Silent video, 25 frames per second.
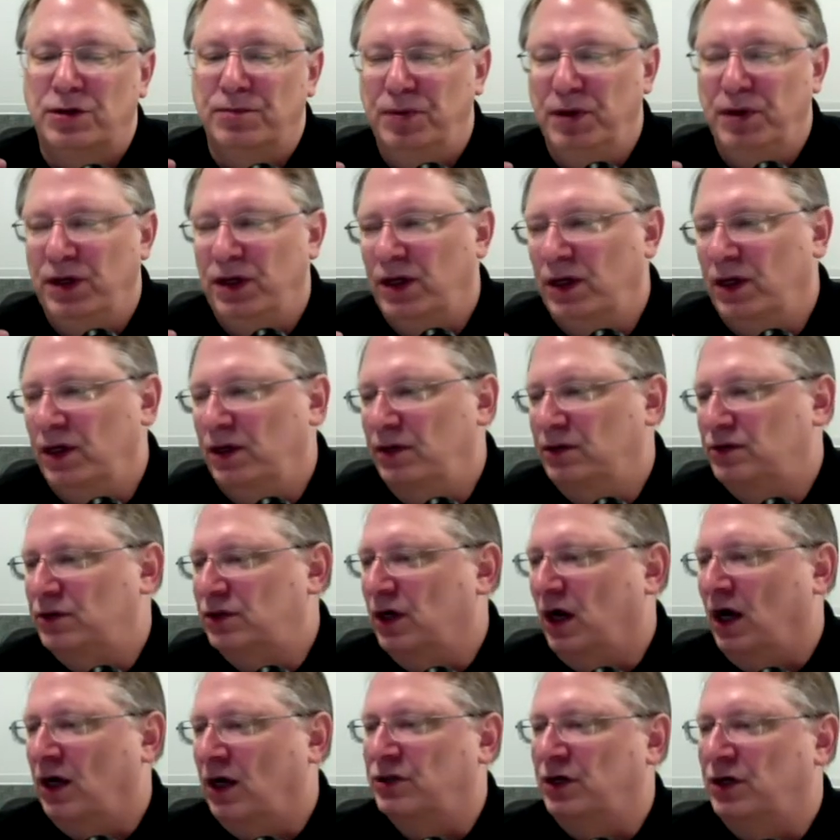be
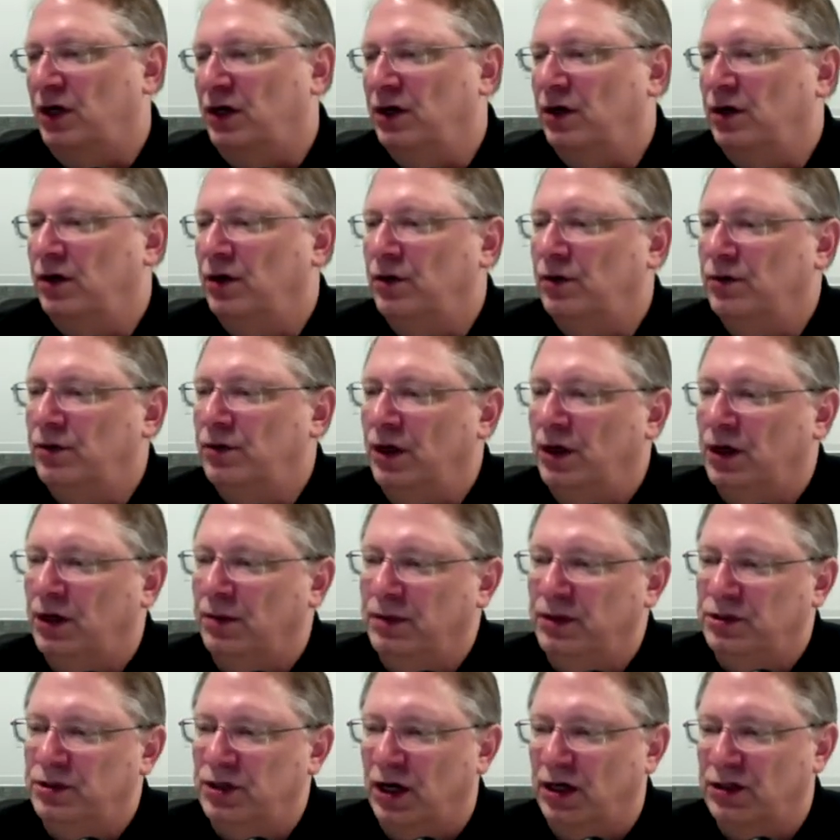stocks I own, they could be
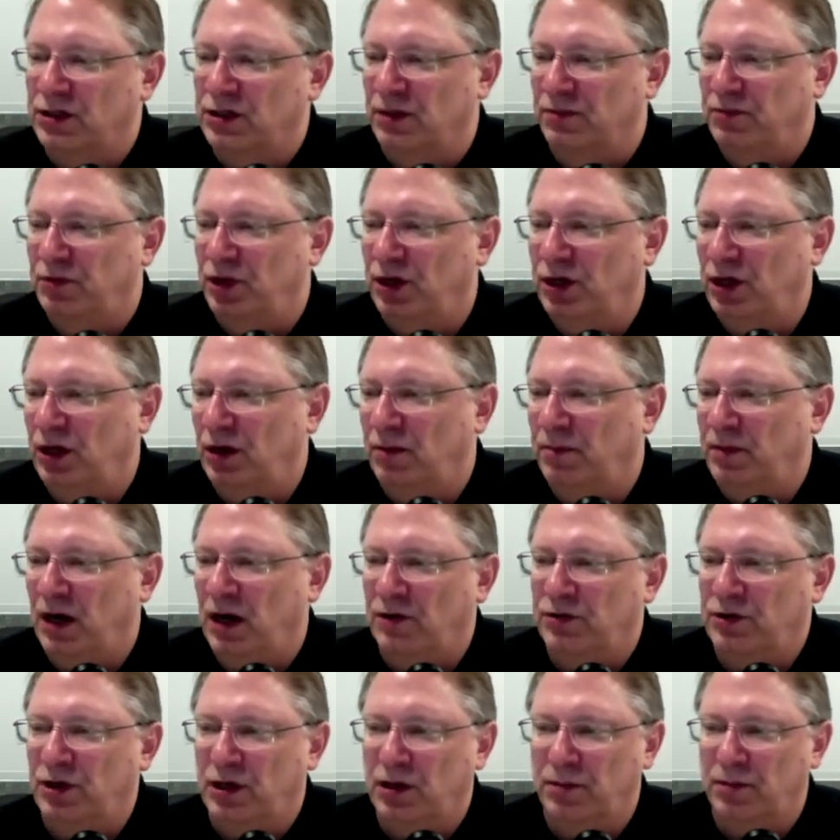stocks I'm thinking about,
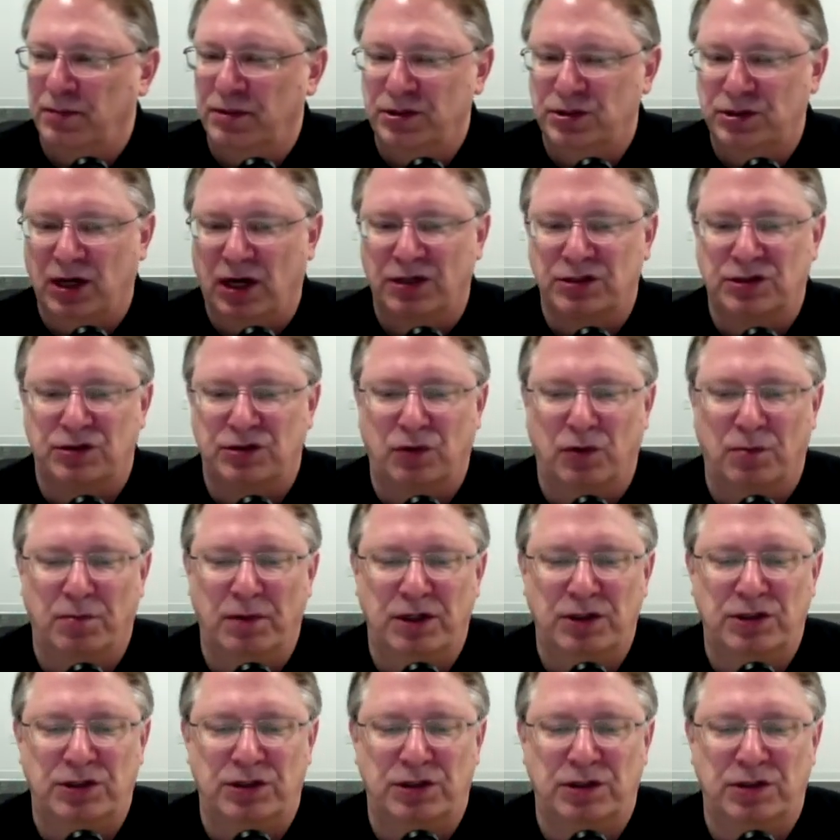they could be stocks that were
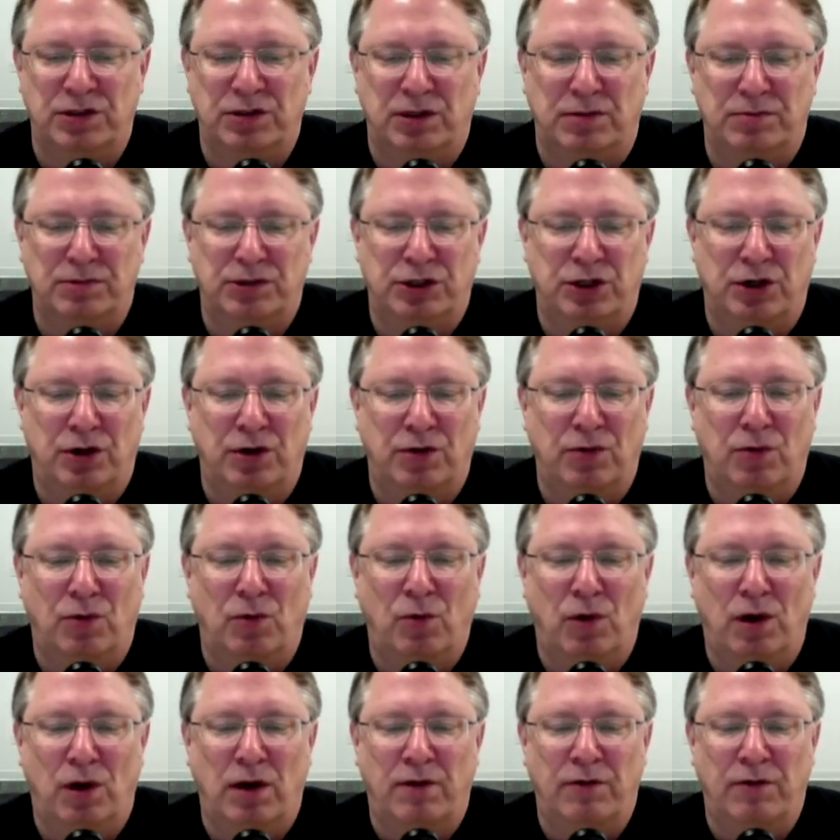mentioned in some show,
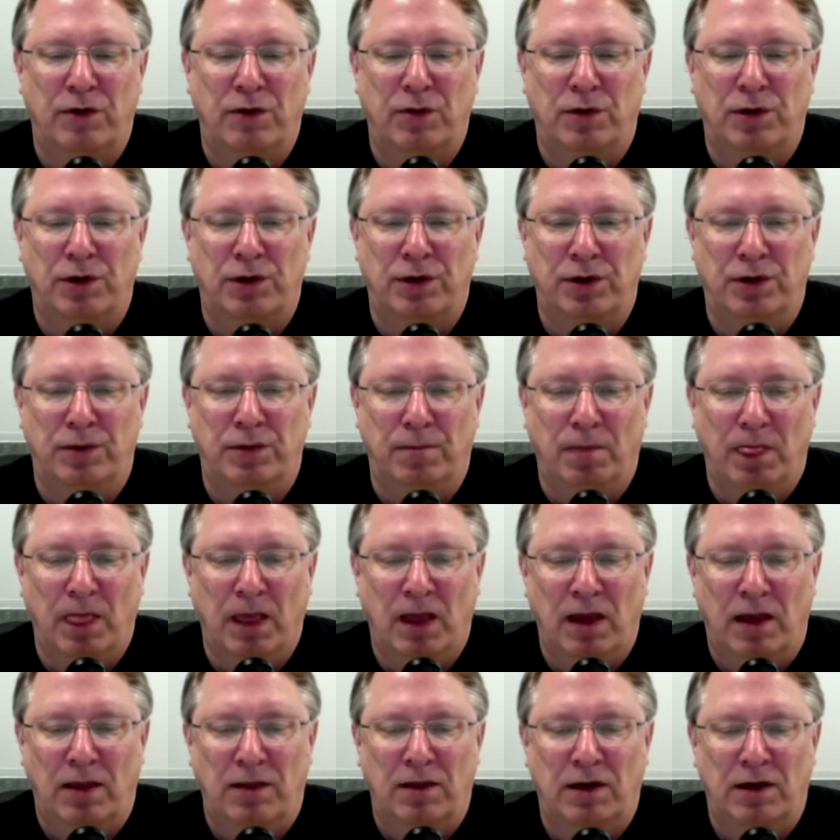whatever you want to do. And
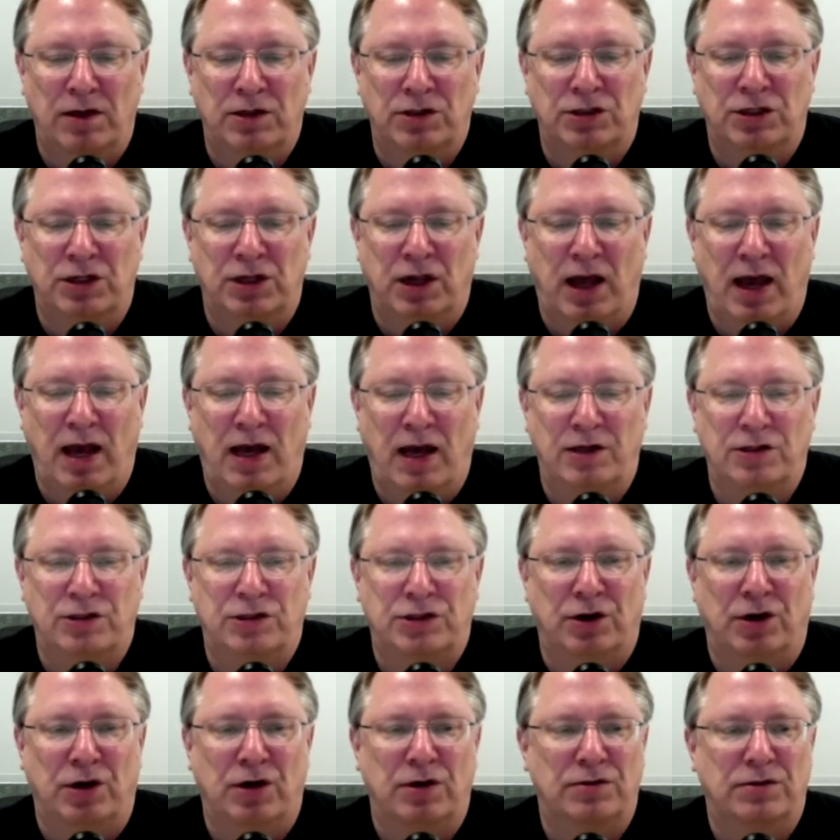then I just hit add
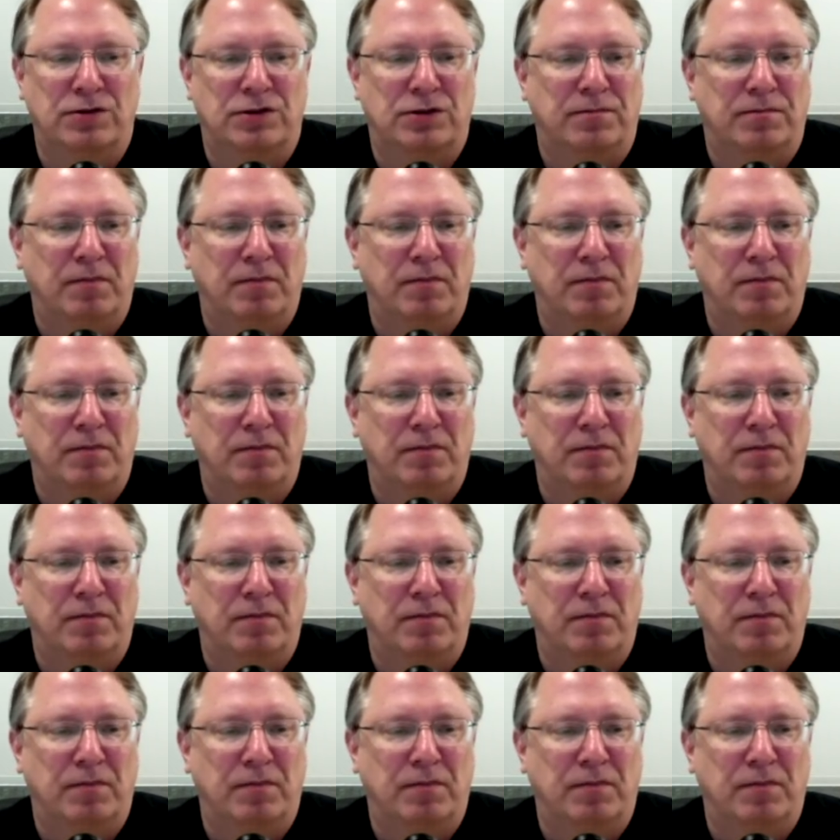charts.